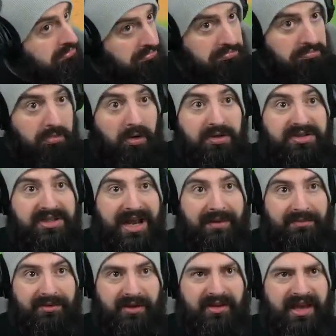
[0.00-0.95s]
more
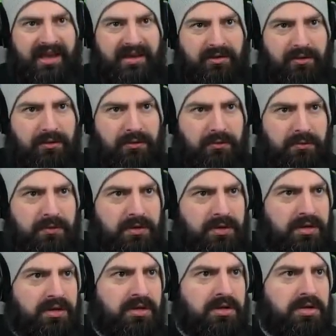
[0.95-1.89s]
gems. Okay, cool.
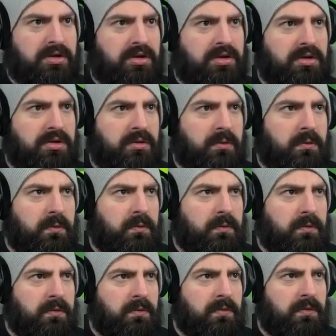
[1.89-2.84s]

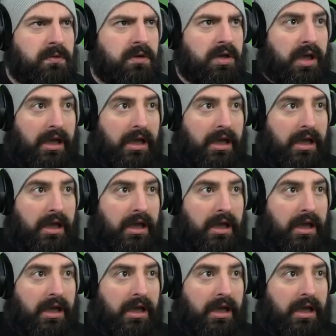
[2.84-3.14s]
I'm